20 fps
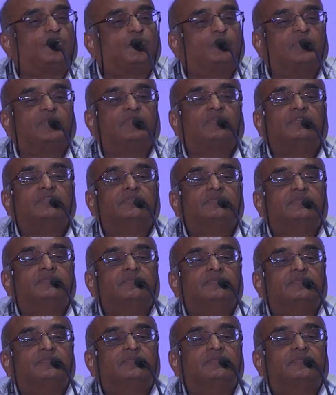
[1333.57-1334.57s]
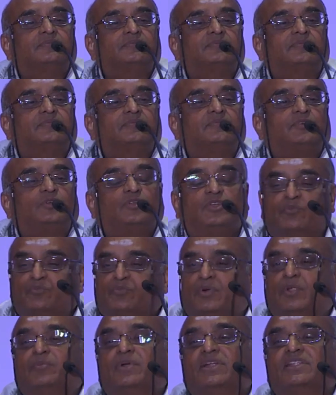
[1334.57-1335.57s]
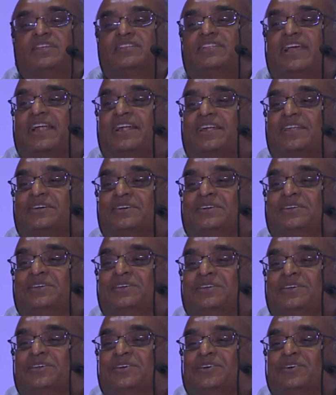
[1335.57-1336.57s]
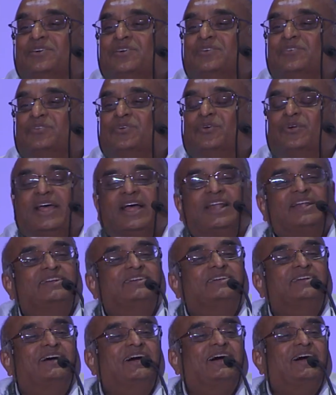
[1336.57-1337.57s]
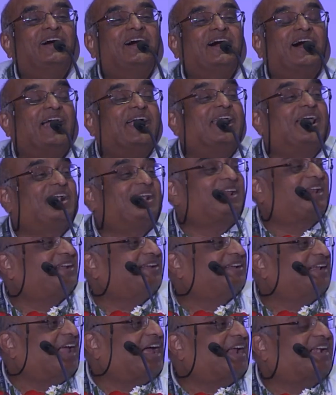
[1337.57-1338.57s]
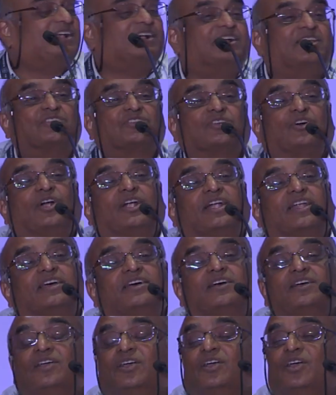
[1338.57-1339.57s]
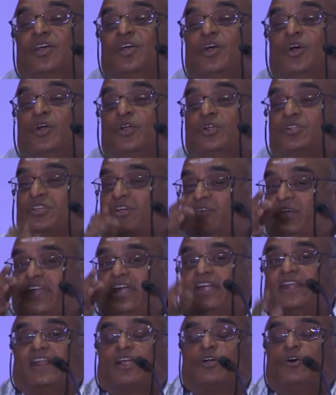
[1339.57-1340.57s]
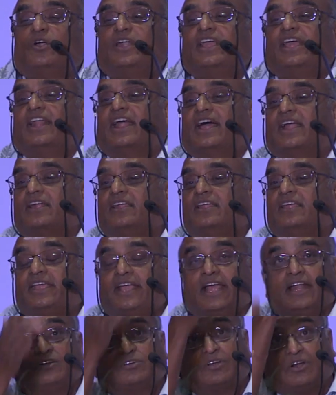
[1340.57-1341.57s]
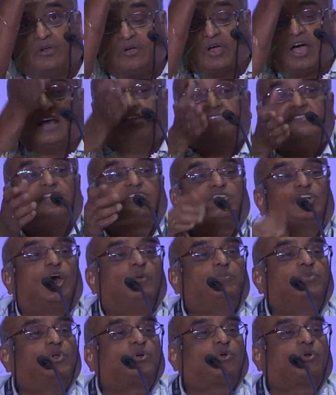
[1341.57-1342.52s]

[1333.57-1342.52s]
rupees to implement this act. Food and Adulteration Act, it is called. It's a very draconian act. He can ask the shop to